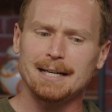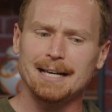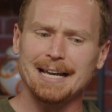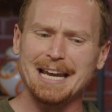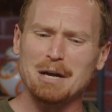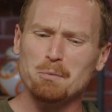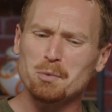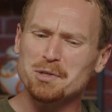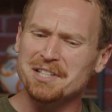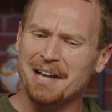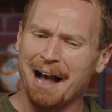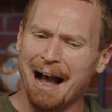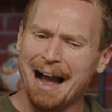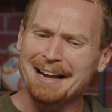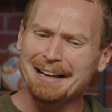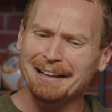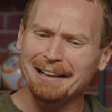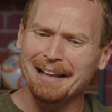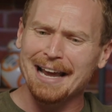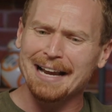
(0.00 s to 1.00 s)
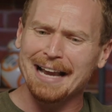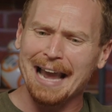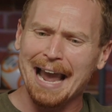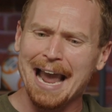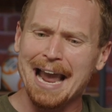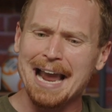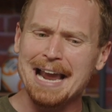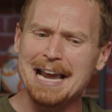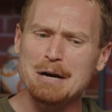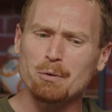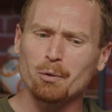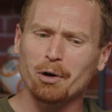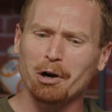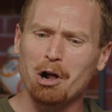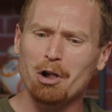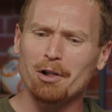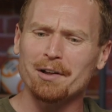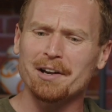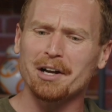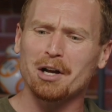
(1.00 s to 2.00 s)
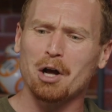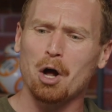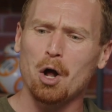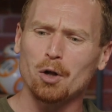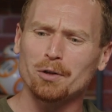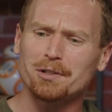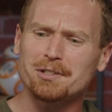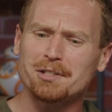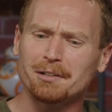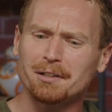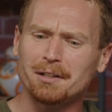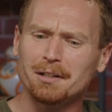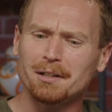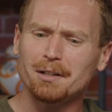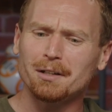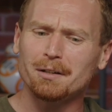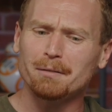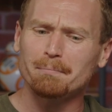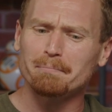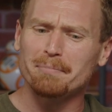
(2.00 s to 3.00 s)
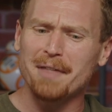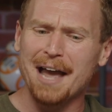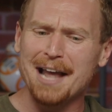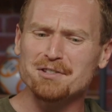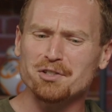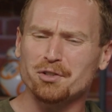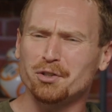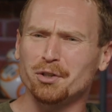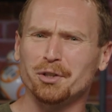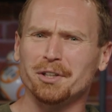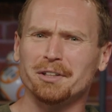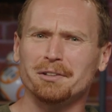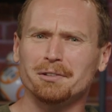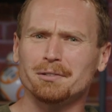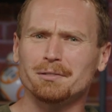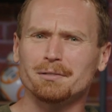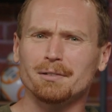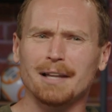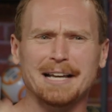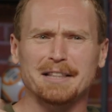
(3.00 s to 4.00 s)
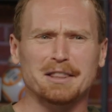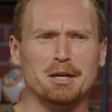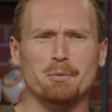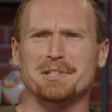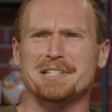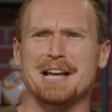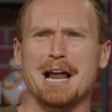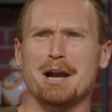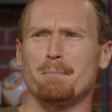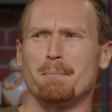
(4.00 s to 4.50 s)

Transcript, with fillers: It was kind of like, hey, we're all in a cult. That's good. Like, there was not